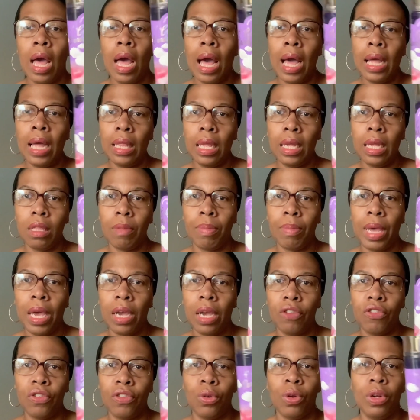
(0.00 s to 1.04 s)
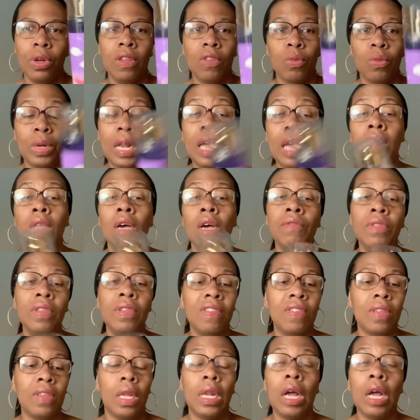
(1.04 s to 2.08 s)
I like the packaging on this one. I love the scent.